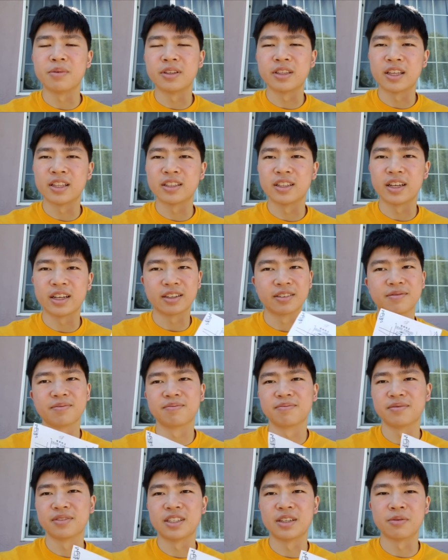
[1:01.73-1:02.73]
but then like
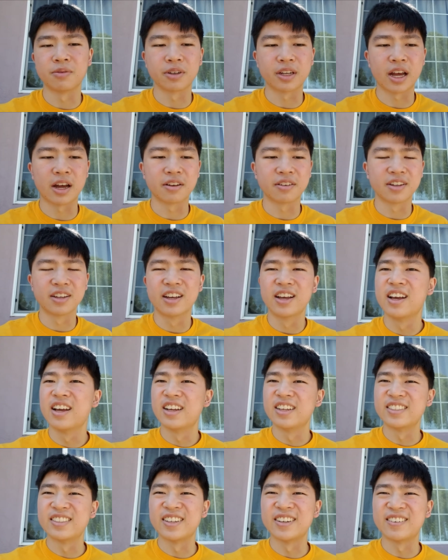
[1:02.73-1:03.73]
didn't work out.
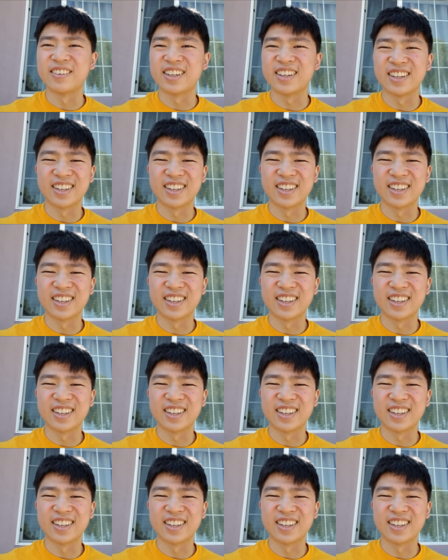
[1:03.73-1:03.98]
So